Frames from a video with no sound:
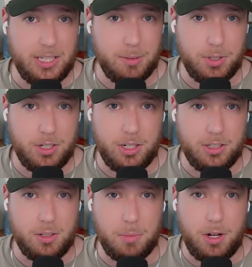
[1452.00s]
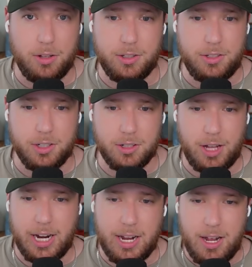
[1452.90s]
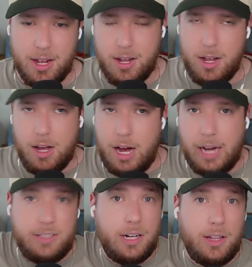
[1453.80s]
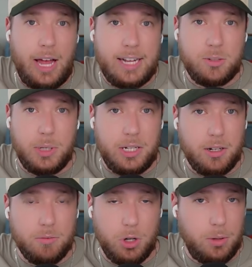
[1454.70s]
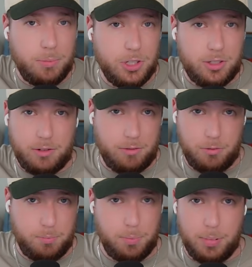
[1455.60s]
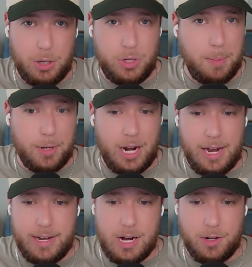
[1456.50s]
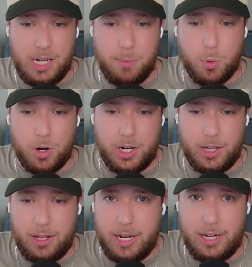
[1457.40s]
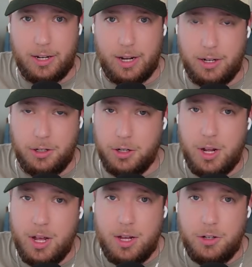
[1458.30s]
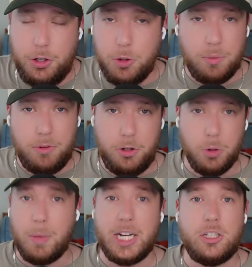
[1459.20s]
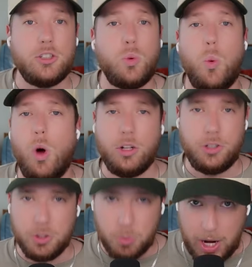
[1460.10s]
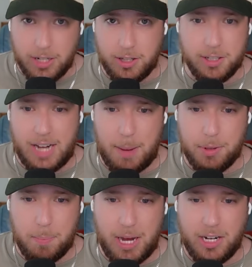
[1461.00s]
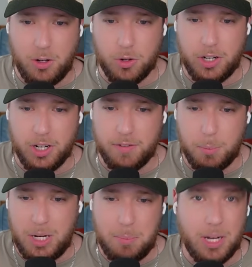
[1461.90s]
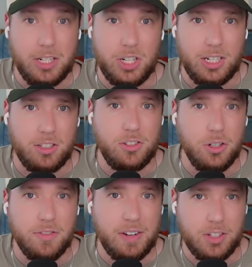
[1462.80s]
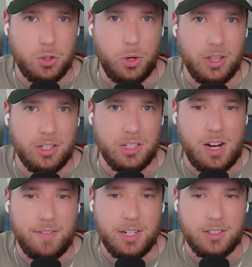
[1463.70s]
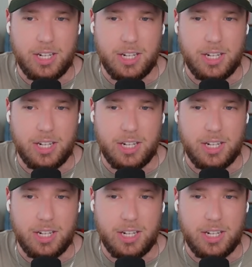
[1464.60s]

I'm going to touch the ball this year. Like I said it last week, Rome, keep your head down, keep working. Yeah. Like you might just waltz your way into the top of the pecking order here for being Ben Johnson's new favorite toy in this offense.